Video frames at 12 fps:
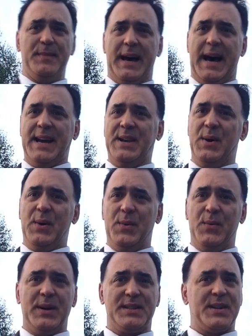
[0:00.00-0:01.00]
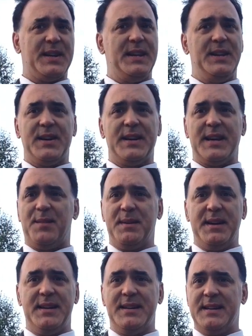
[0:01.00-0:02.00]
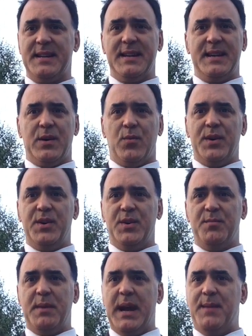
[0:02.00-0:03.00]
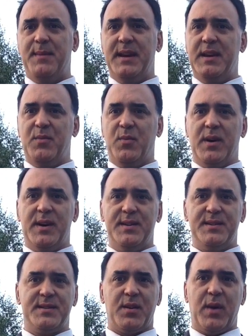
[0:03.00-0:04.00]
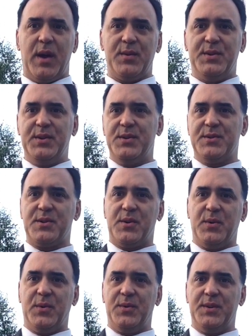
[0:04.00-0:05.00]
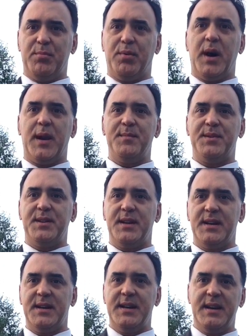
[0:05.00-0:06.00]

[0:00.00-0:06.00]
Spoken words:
I know you're gonna tell me. When your baby was around 2 years old, you brought him to the